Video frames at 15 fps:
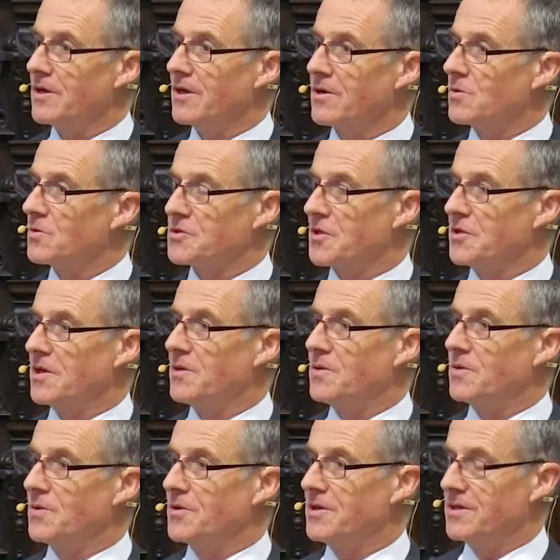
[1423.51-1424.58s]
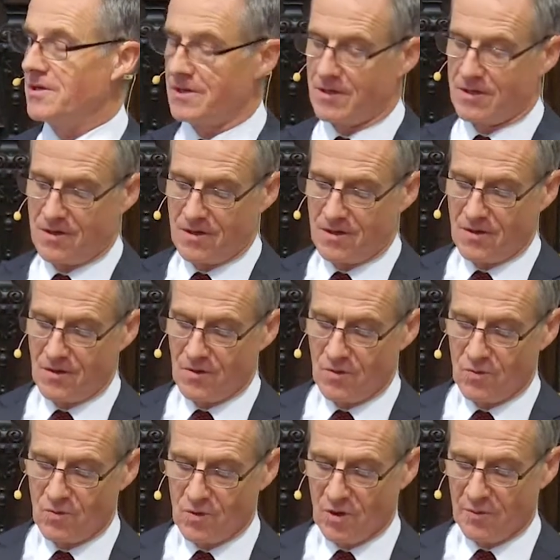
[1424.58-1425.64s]
calls on the Lord,
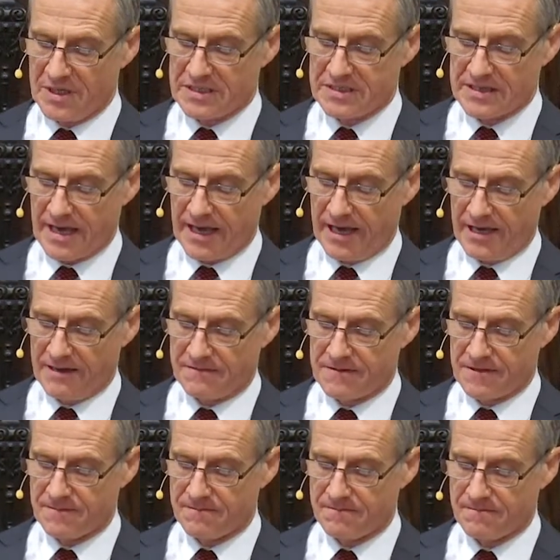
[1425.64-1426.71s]
will be saved.